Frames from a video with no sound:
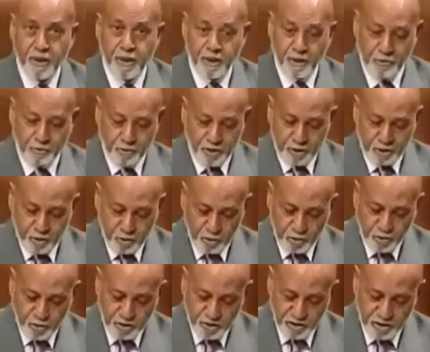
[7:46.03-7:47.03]

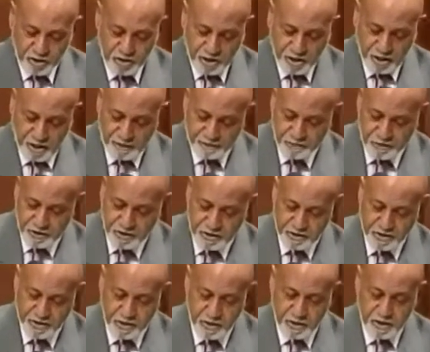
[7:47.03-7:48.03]
Reducing the
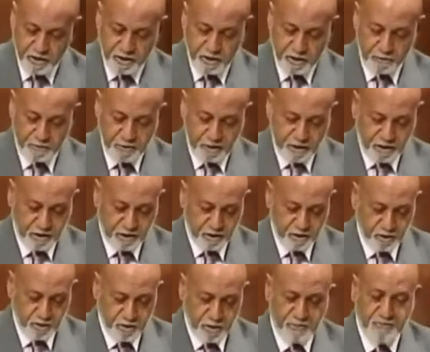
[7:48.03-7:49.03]
CFTC's ability
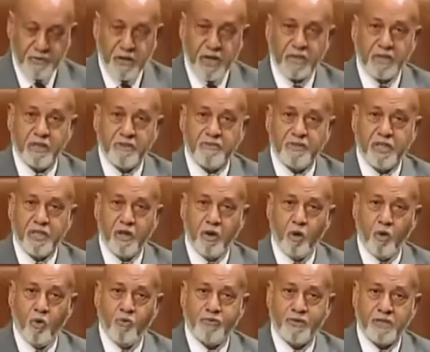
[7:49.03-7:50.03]
to effectively
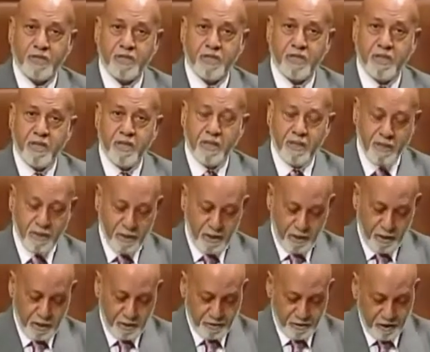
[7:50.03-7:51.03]
oversee
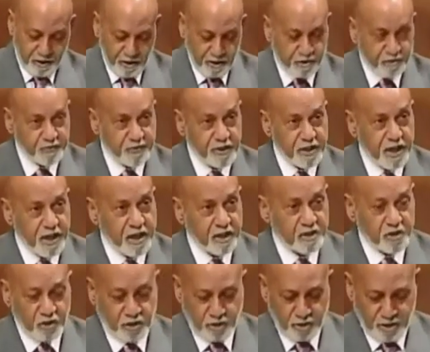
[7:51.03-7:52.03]
these
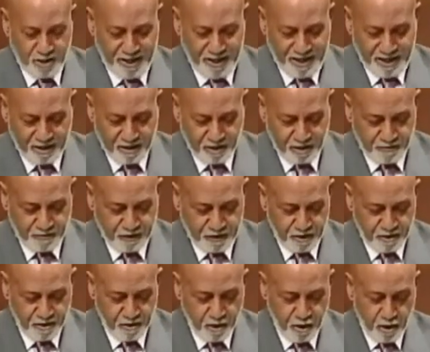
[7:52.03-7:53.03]
financial
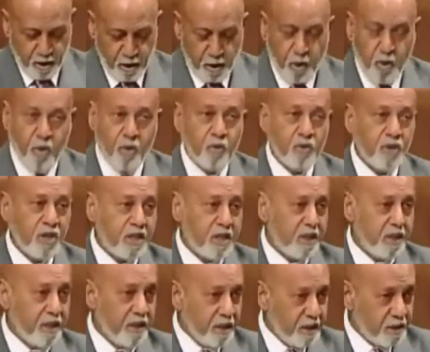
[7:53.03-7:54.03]
activities
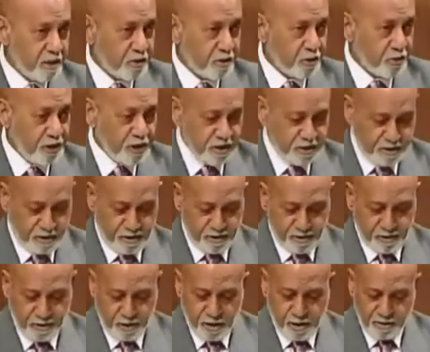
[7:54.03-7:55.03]
only
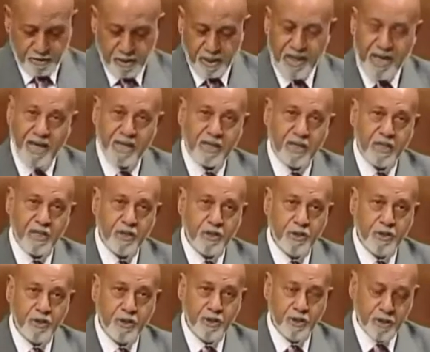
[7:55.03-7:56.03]
increases the
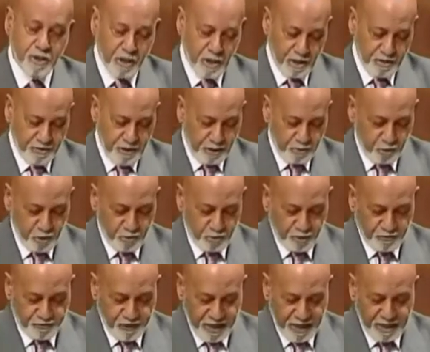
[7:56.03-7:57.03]
likelihood that we
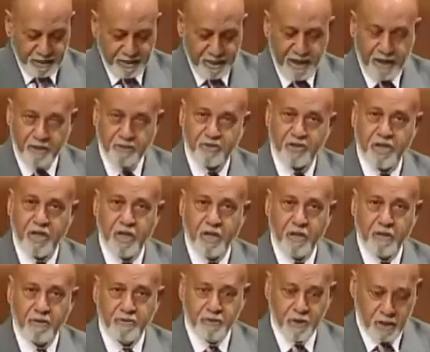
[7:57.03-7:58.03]
will find
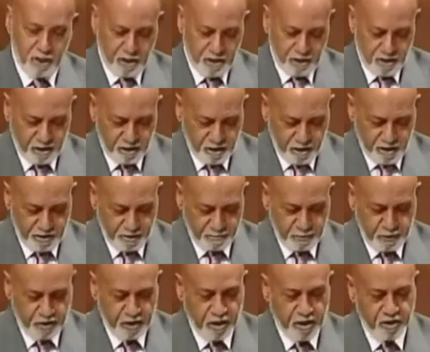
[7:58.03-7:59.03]
ourselves in another
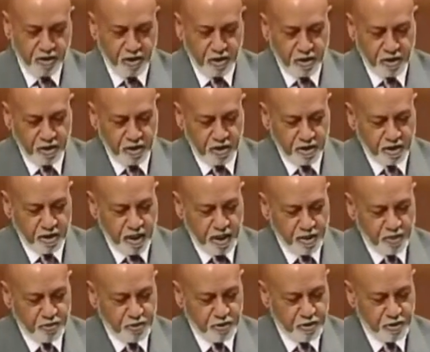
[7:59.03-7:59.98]
potentially disastrous